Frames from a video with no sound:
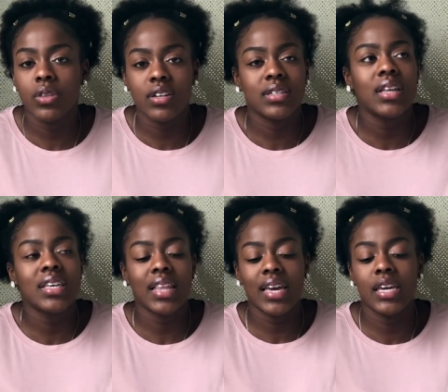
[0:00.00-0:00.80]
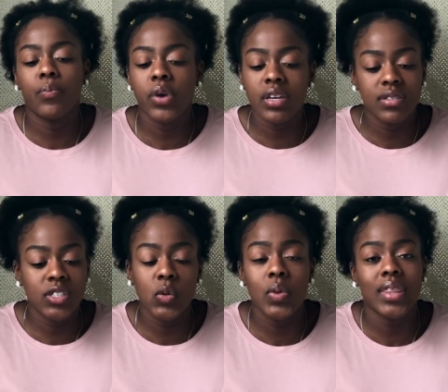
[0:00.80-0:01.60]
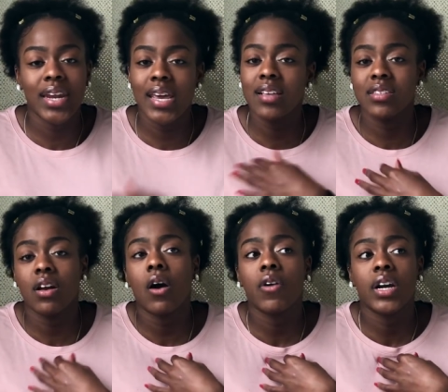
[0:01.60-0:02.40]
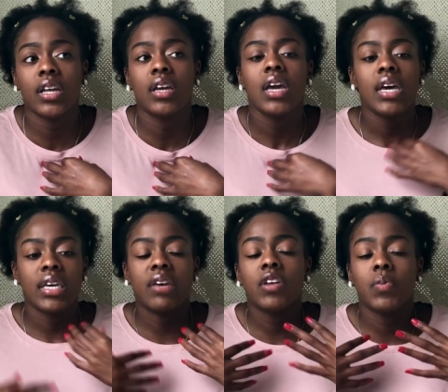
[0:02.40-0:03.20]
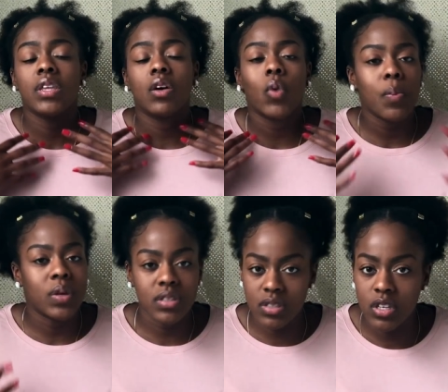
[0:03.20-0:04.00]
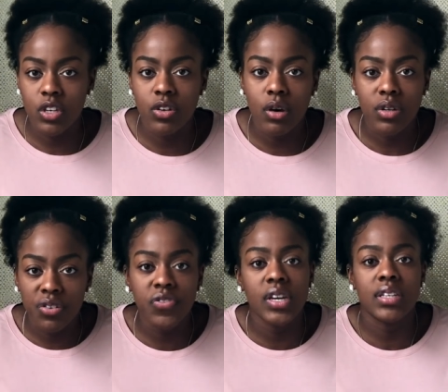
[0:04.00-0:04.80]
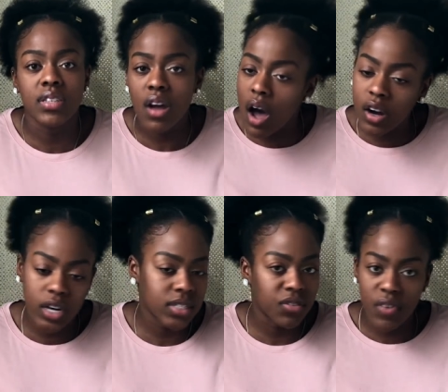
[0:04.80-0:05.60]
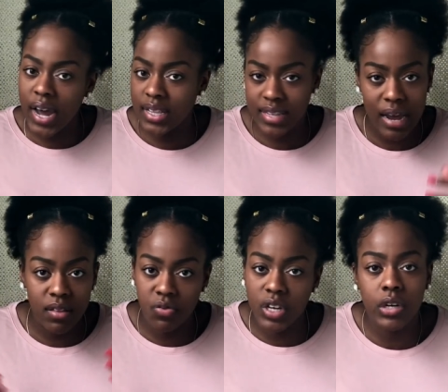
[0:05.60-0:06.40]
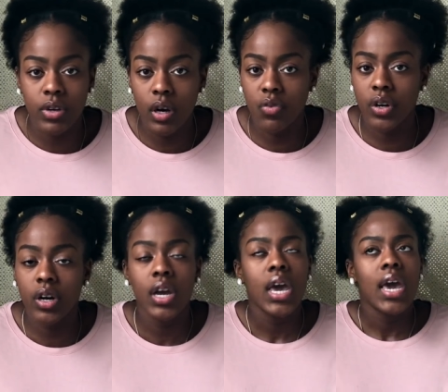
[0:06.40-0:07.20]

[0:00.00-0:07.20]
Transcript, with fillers: There's nothing that he brings to me that he hasn't already given me the weapons to, you know, defeat, to conquer, to fight, to have the victory over.